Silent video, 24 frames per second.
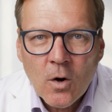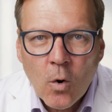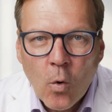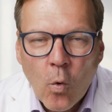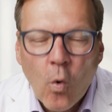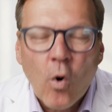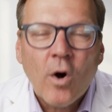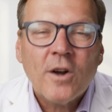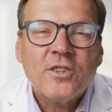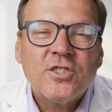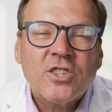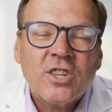
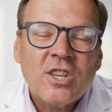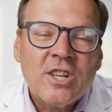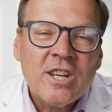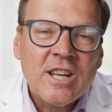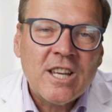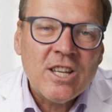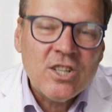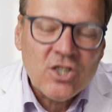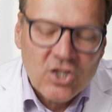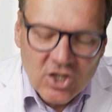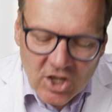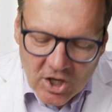or it's going to
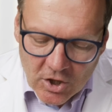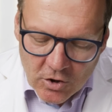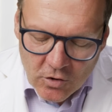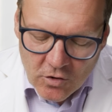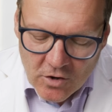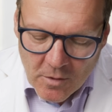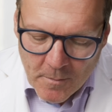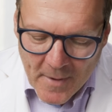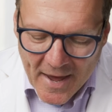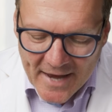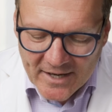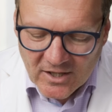continue
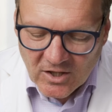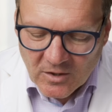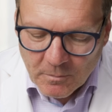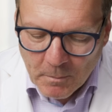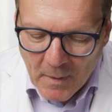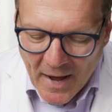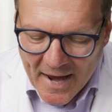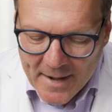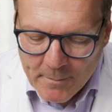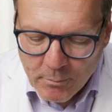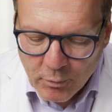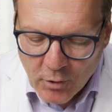to make spike